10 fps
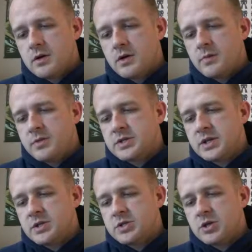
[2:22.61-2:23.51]

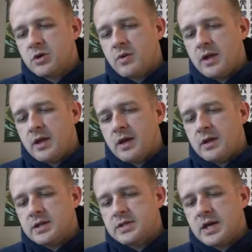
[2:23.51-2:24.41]
100% sure why they
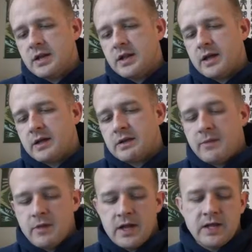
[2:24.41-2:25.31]
decided,
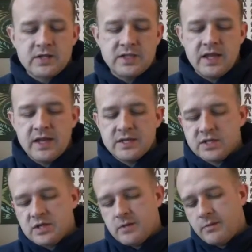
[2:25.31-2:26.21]
I could see that as
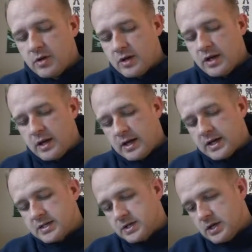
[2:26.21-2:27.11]
just an ability, I
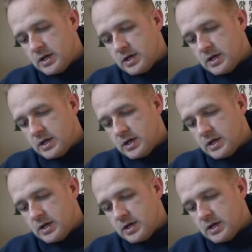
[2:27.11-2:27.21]
guess.